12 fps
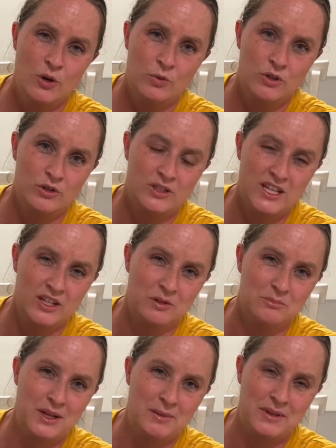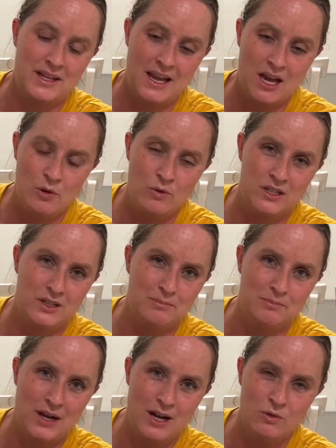when you take your baby out and
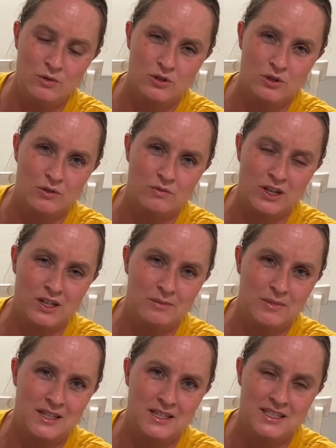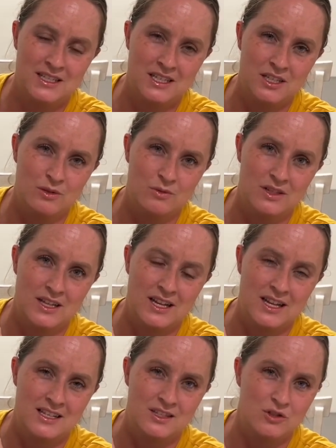about. So I'd recommend it to anyone that
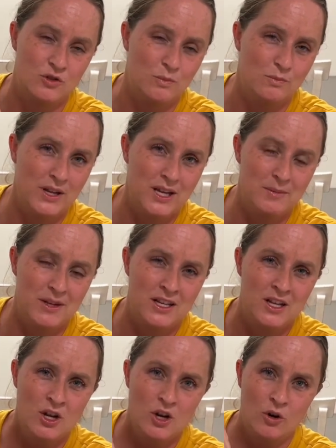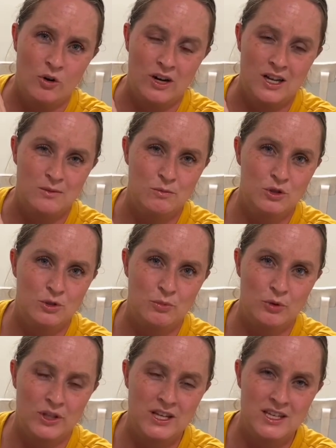has a new baby or has
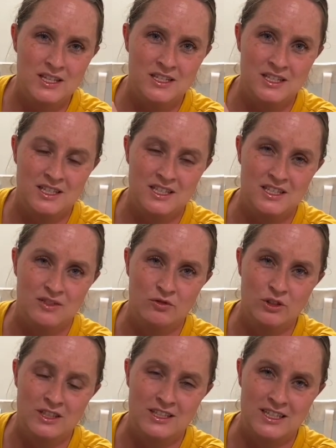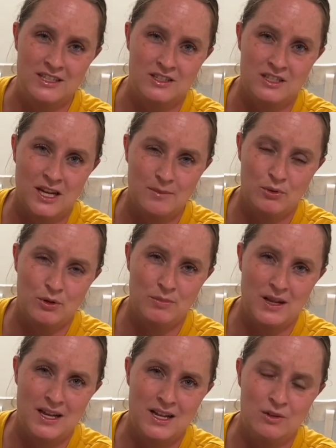multiple kids that needs a really nice diaper
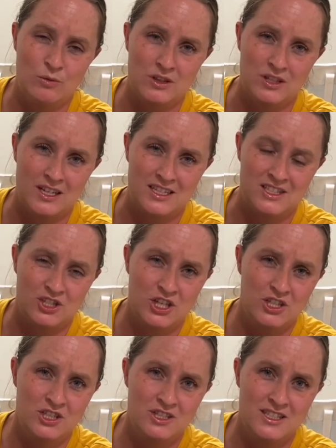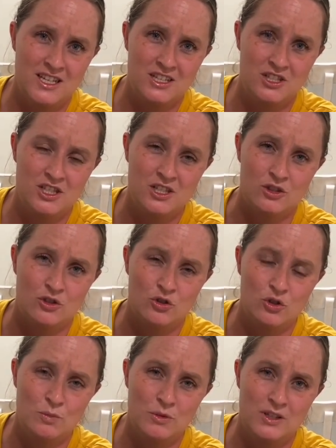bag with a nice changing station. It's
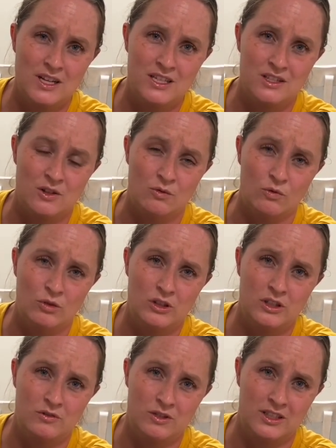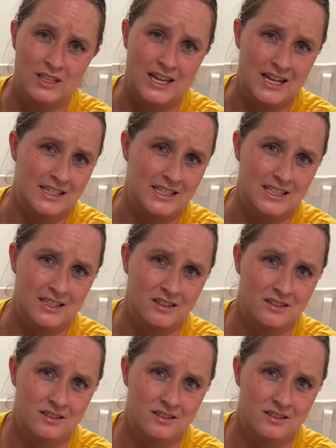super nice and really, really handy.